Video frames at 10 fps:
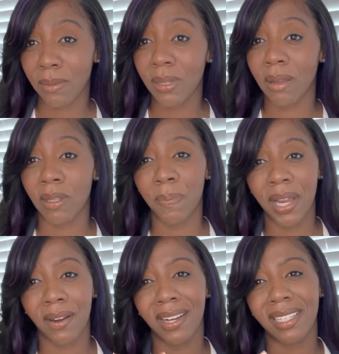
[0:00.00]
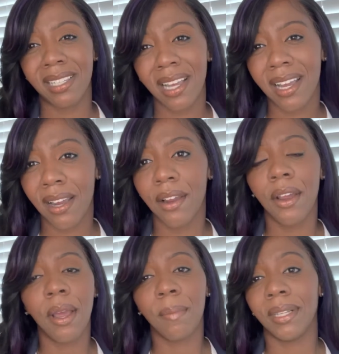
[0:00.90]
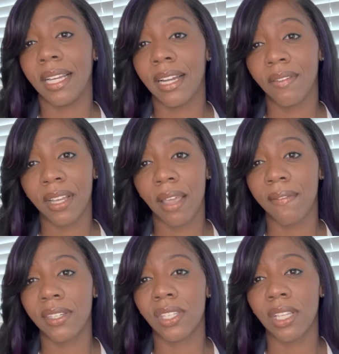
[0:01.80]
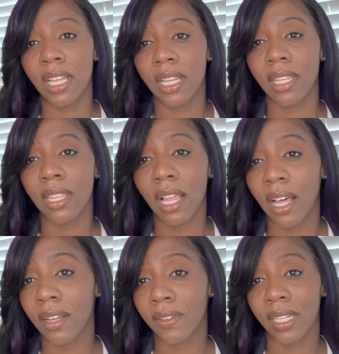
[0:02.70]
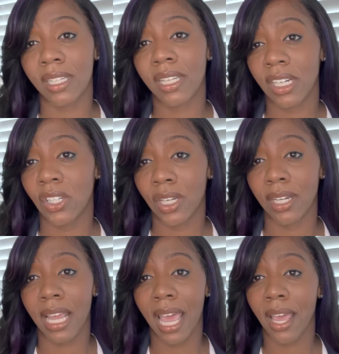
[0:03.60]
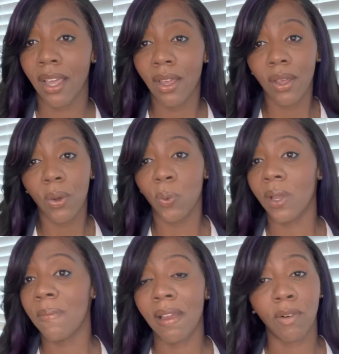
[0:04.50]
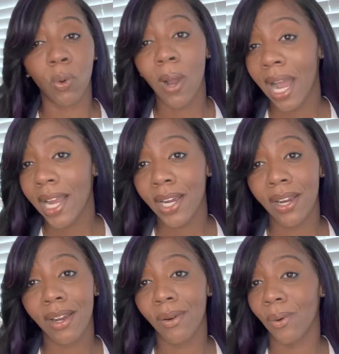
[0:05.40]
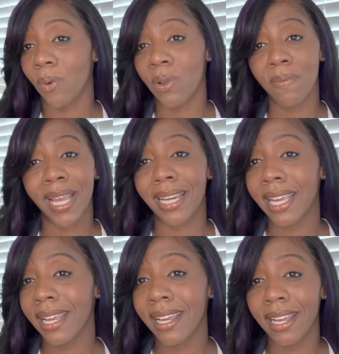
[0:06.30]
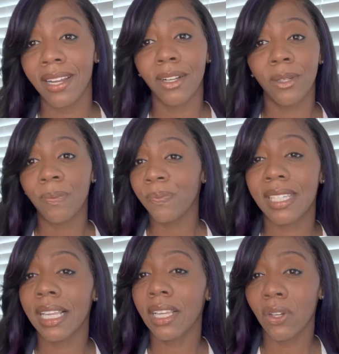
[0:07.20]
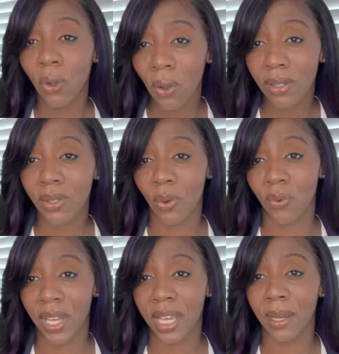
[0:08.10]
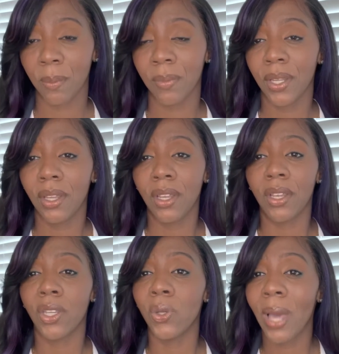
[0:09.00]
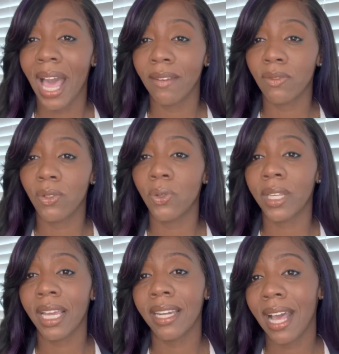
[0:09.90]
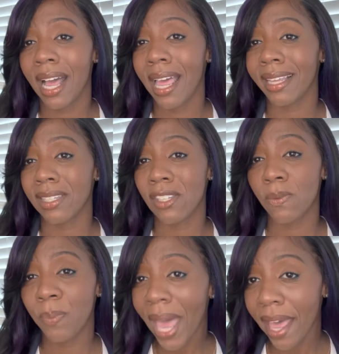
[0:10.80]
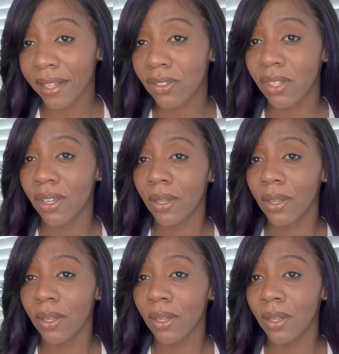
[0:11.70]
sometimes the parent is there, but they never gave us the love and attention that we may require or we may need. Still and also, fam, you have you cannot expect